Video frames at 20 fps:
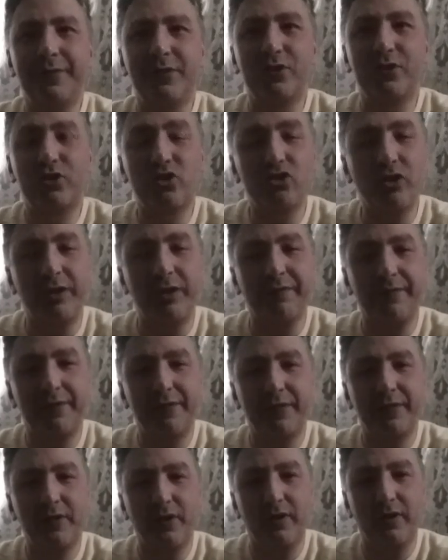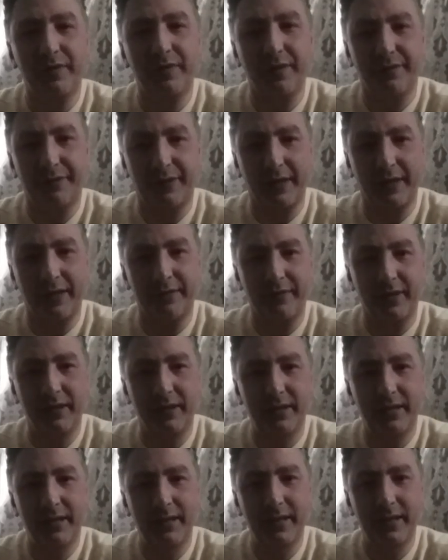strength of the
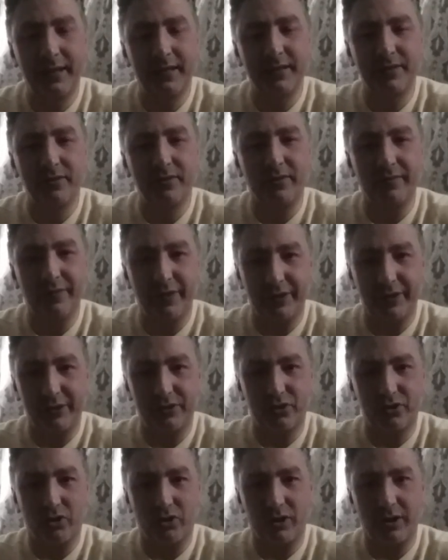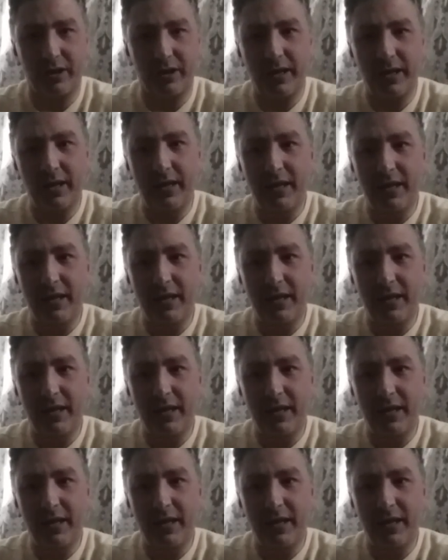flavour is not very strong.